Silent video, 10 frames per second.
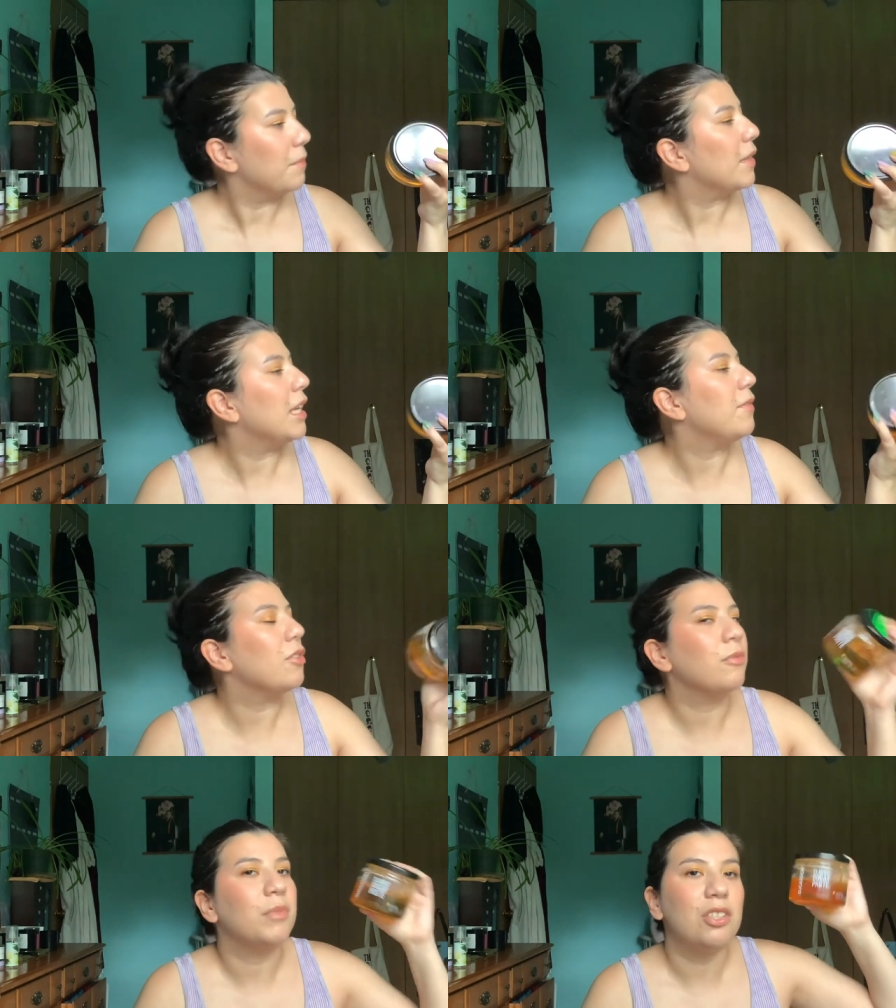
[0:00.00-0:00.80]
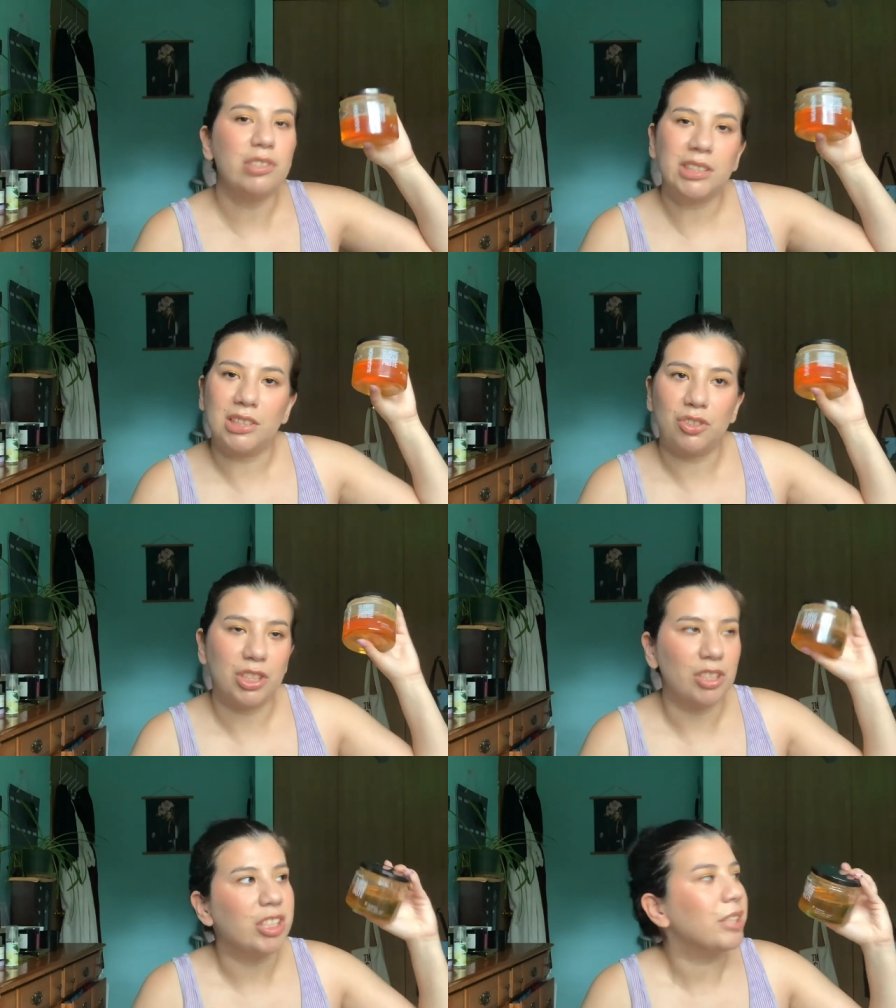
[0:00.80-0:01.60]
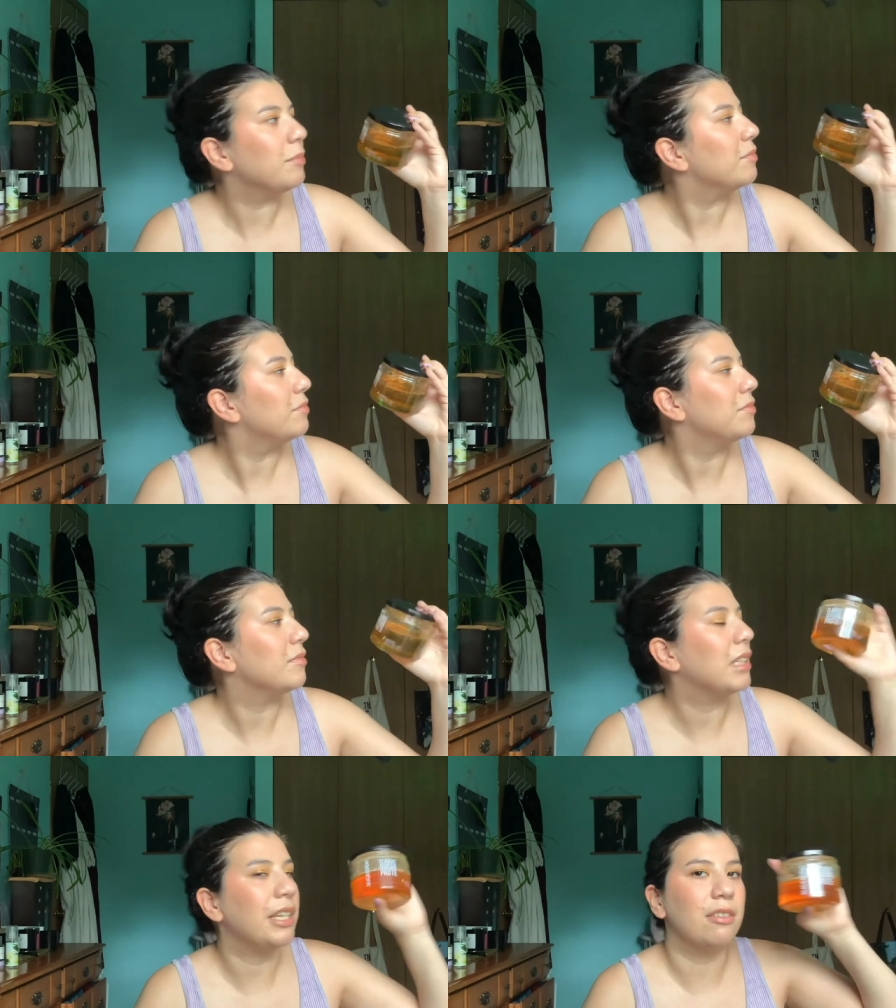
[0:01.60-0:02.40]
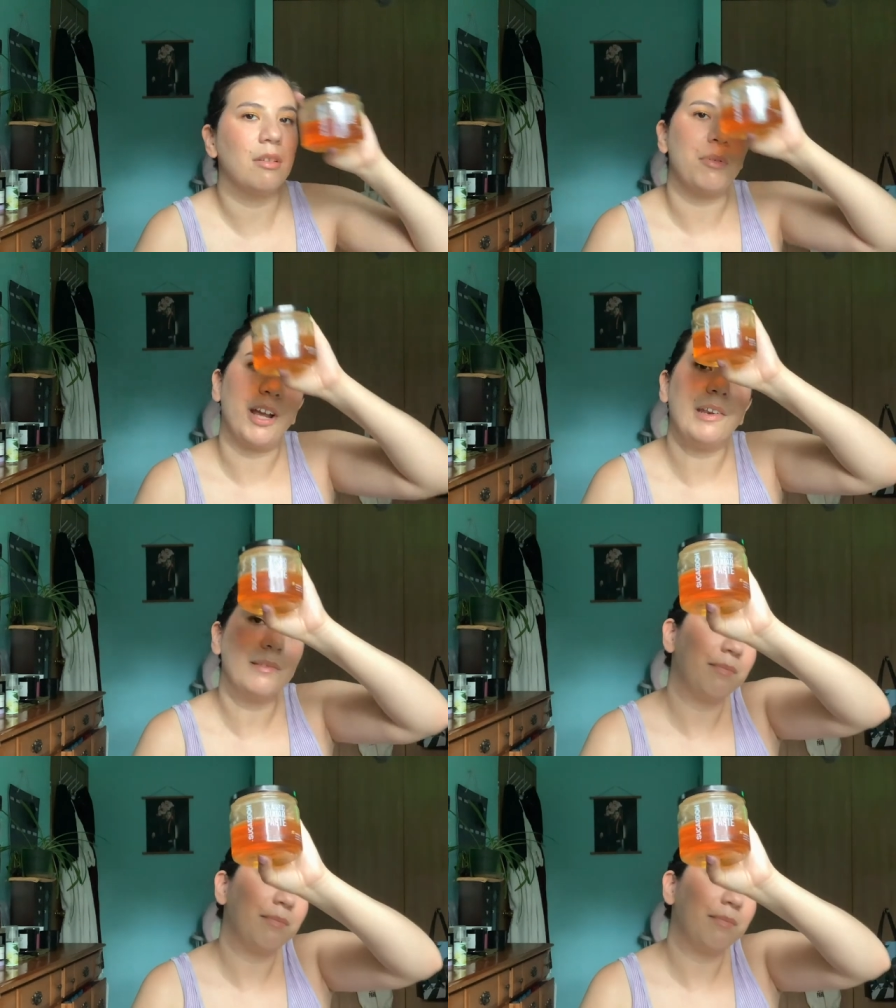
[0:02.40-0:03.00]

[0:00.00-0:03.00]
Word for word: if you're interested in sugaring, here's a brand.